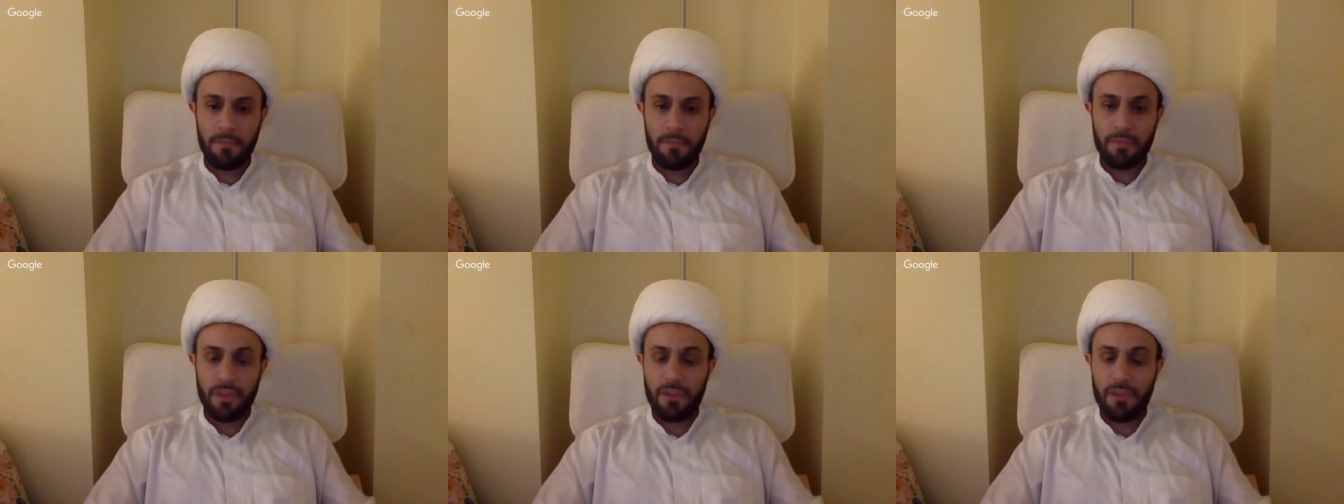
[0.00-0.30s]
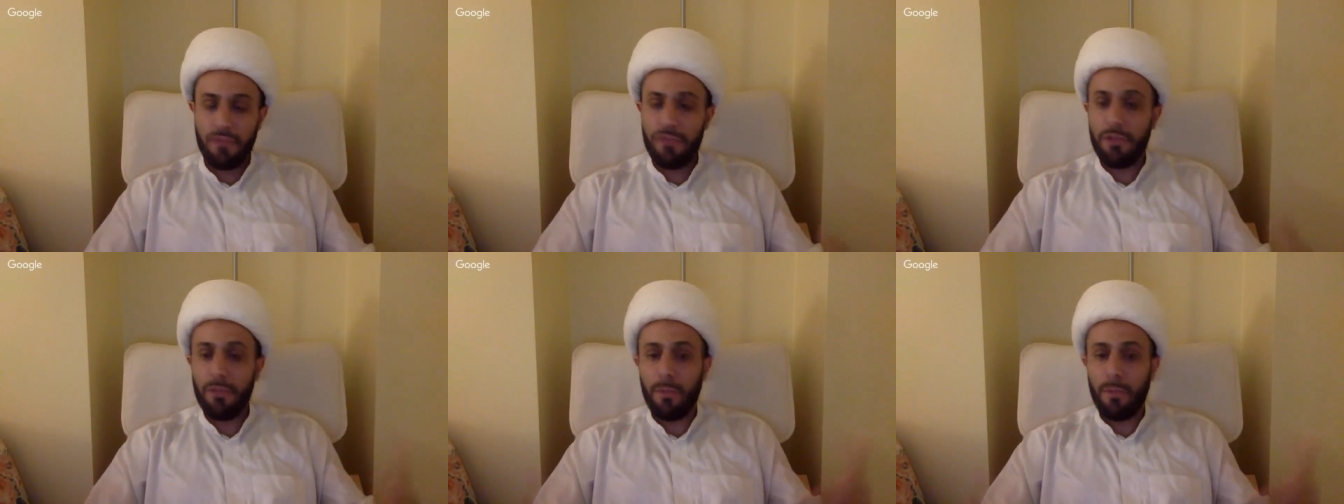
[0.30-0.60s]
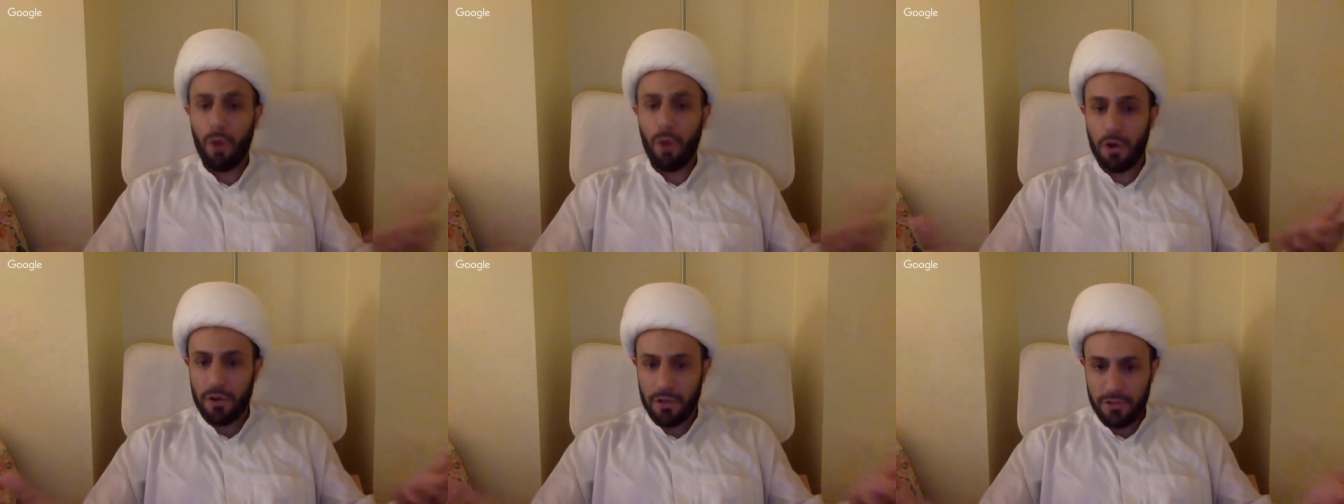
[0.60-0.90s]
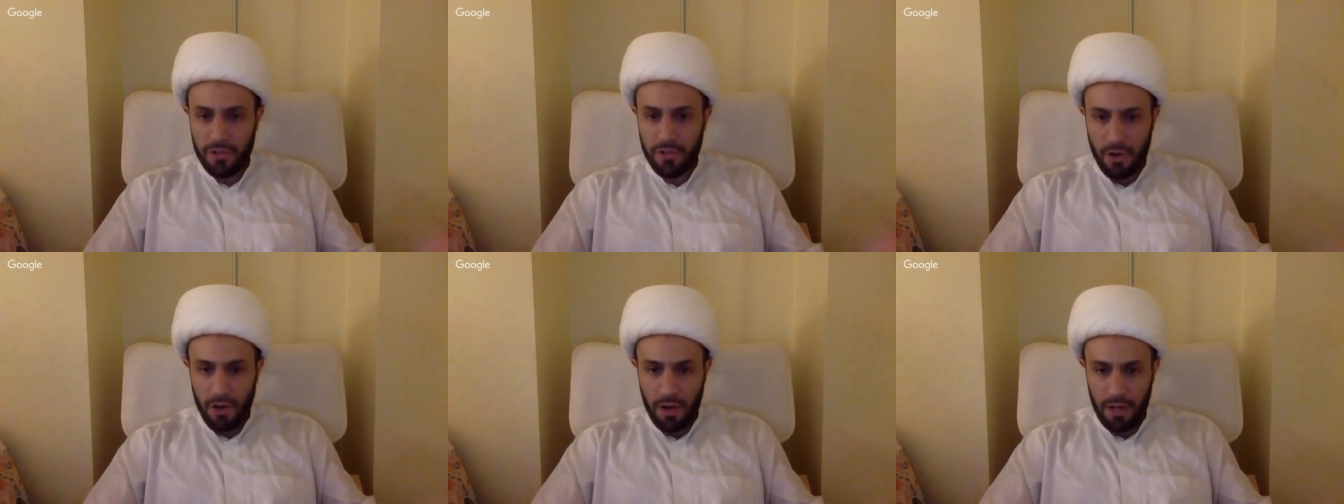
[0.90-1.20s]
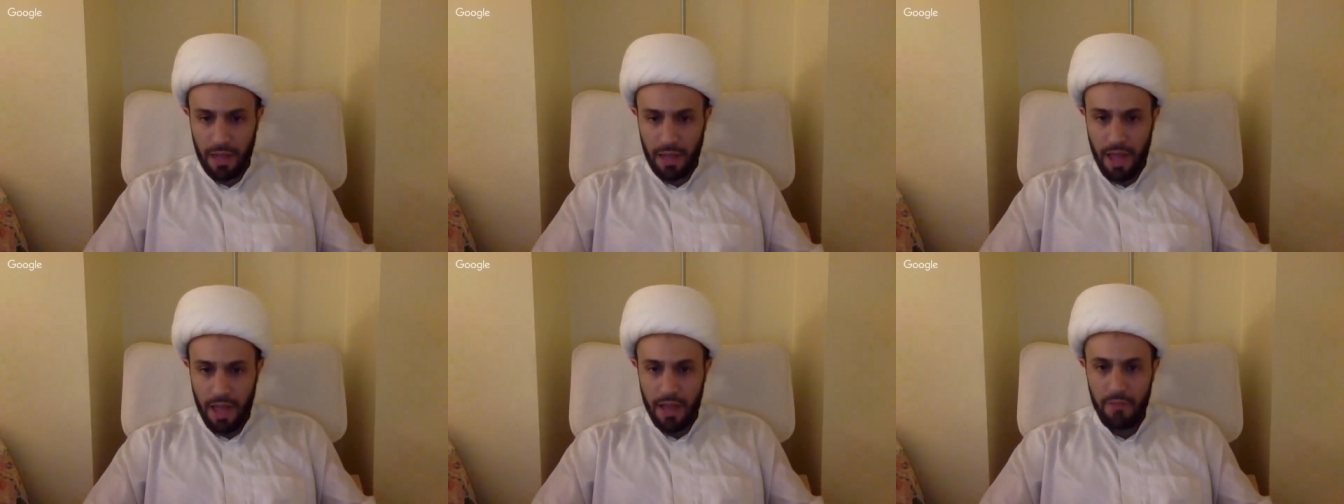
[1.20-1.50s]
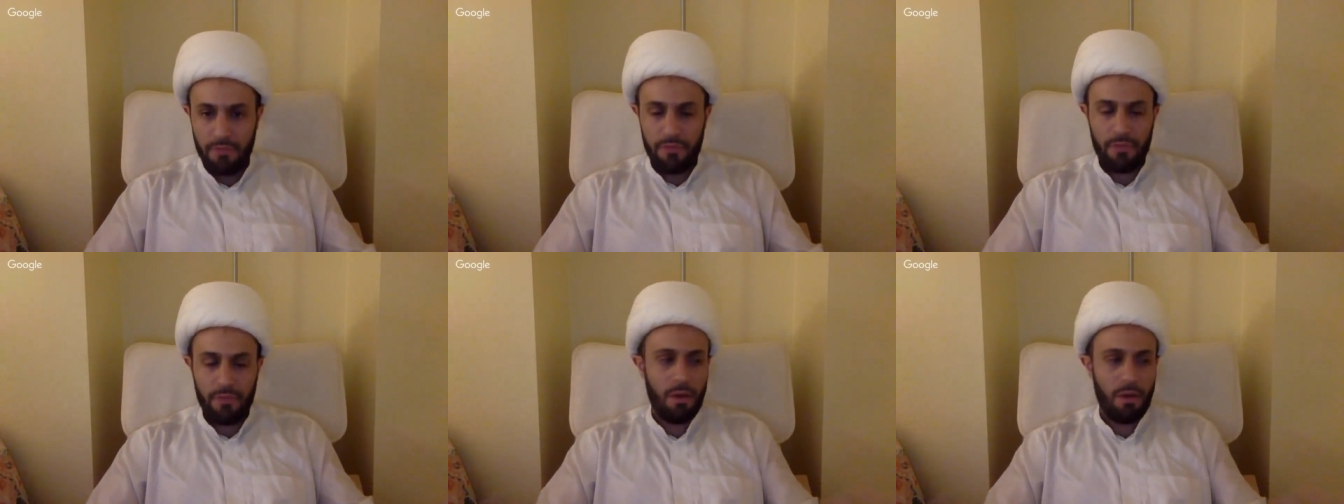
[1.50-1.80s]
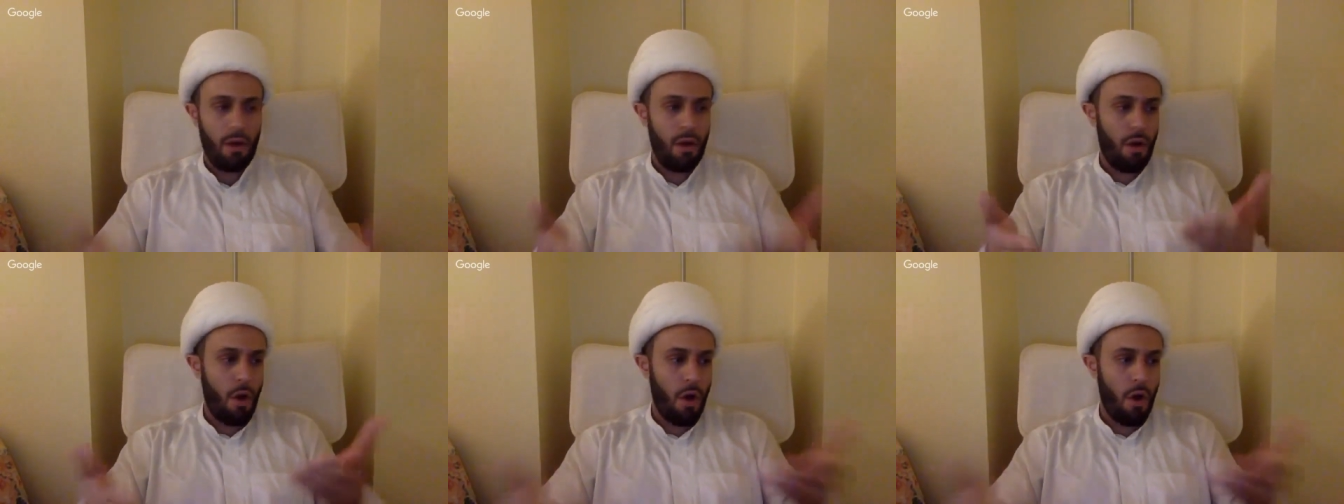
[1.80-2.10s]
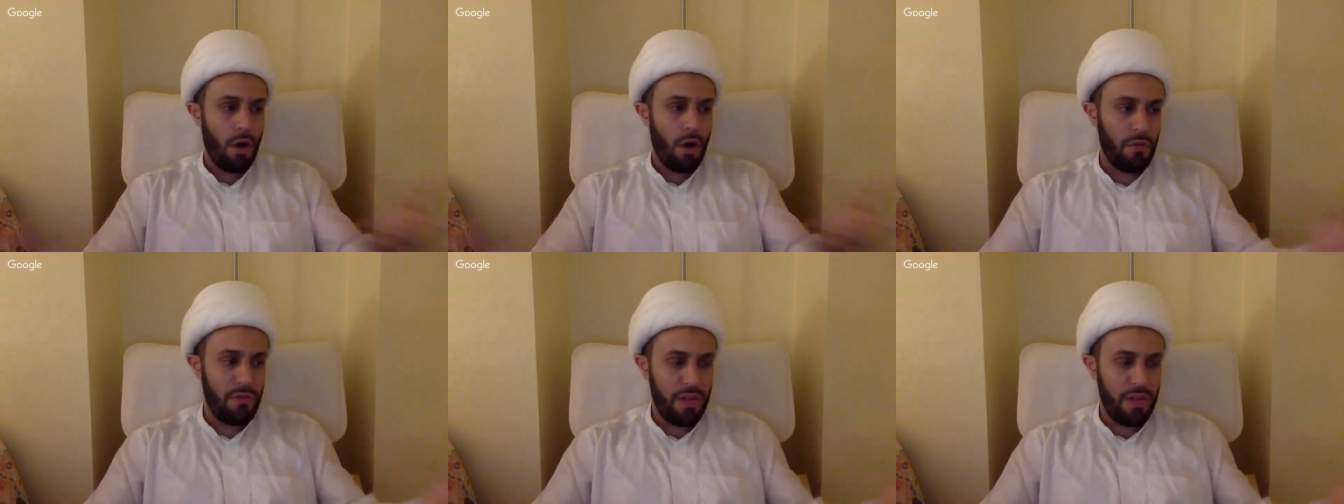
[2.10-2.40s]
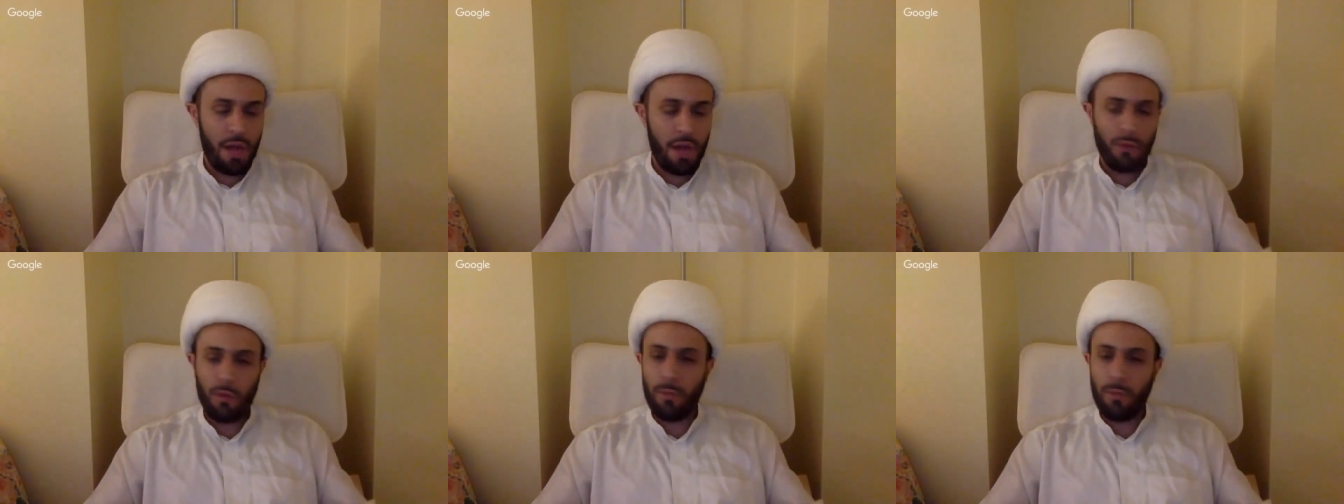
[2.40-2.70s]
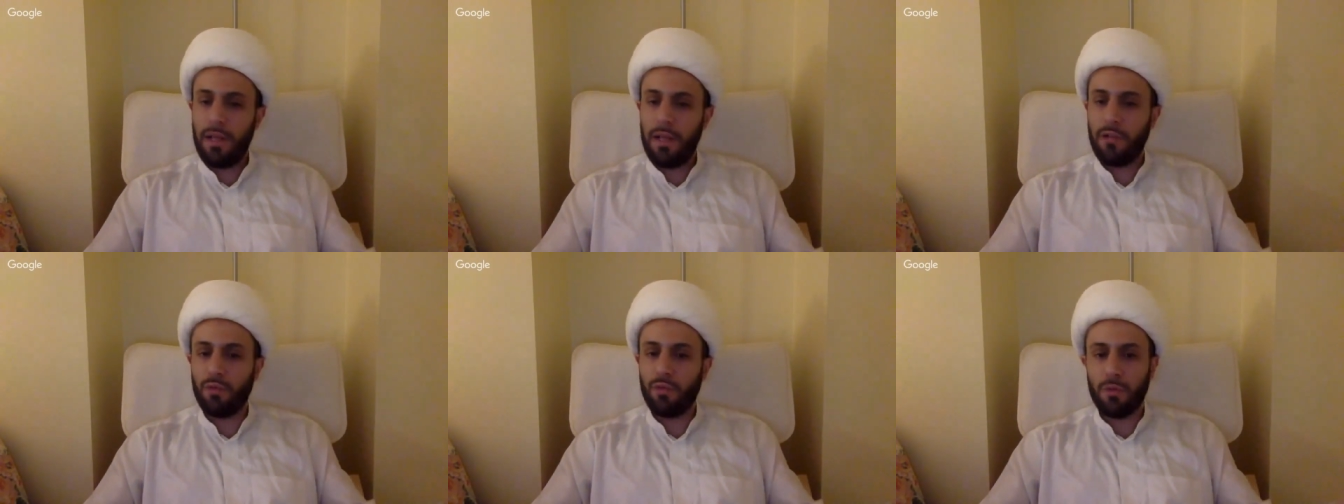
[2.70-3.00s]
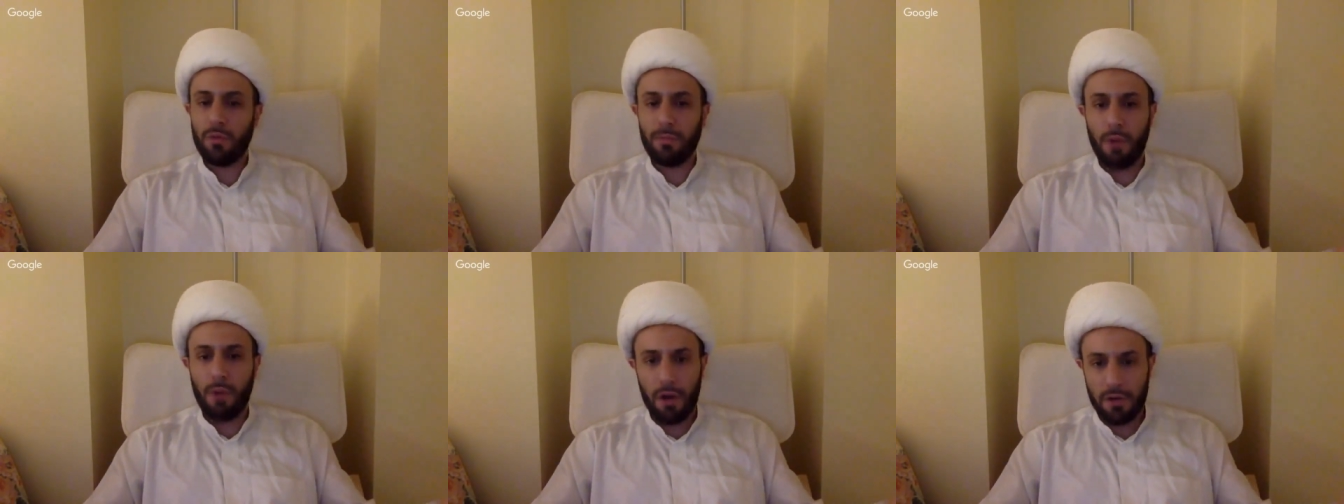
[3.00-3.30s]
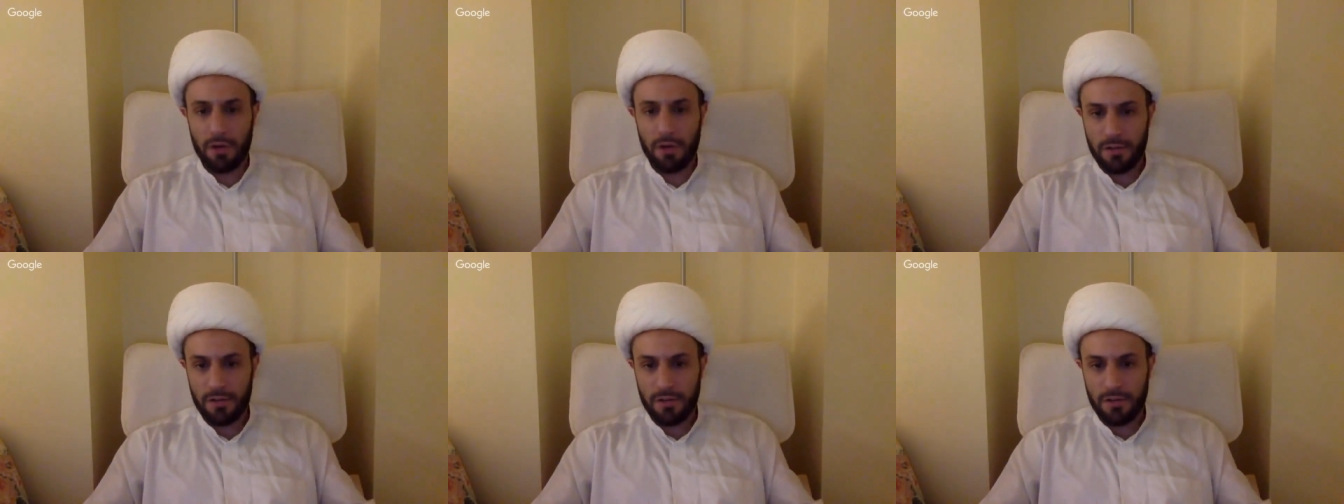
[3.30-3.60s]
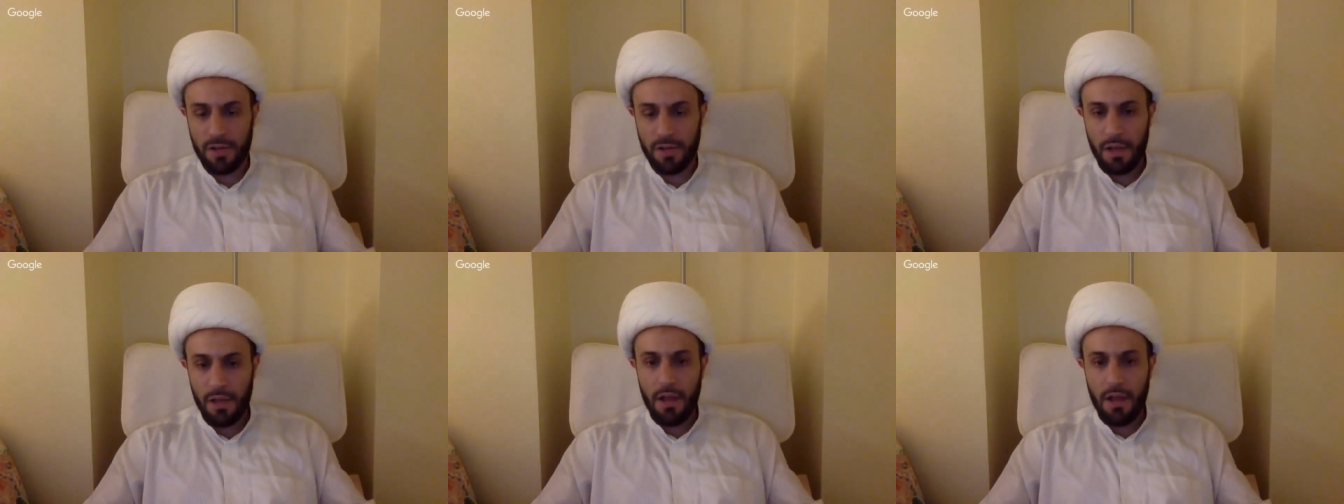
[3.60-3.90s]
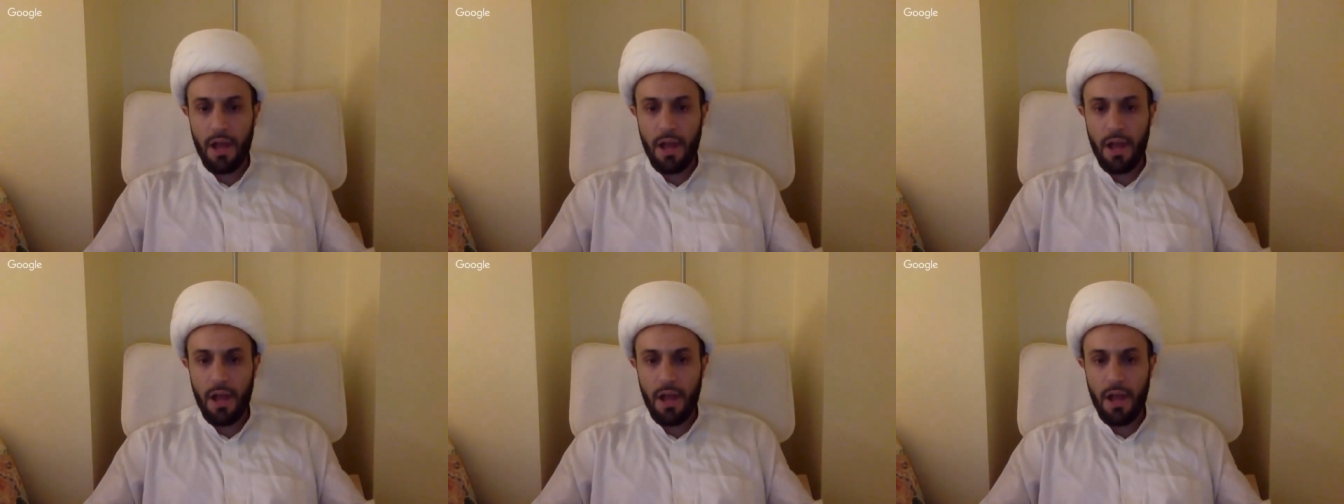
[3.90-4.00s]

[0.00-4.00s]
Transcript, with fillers: If the martyrs are alive, all of the Ahlul bayt were martyrs,